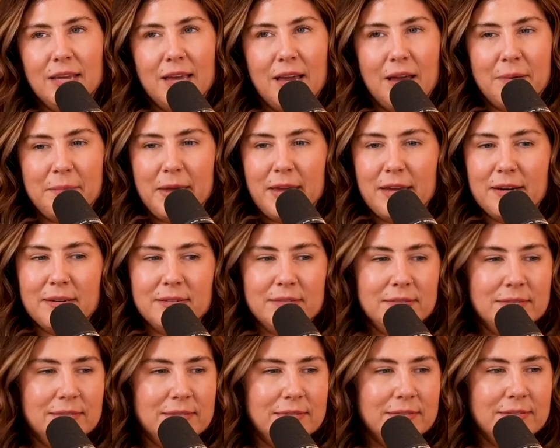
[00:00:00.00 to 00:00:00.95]
yeah, man,
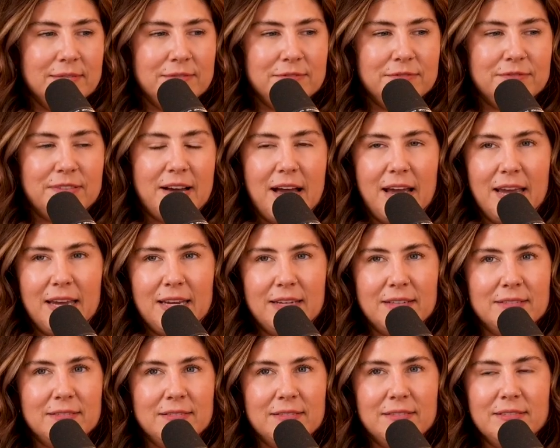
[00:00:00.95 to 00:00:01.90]

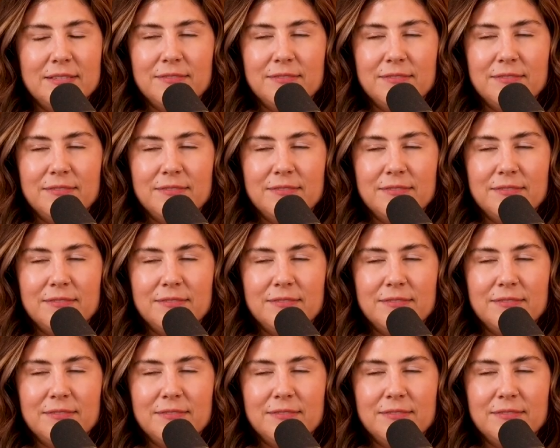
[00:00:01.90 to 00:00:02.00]
fine,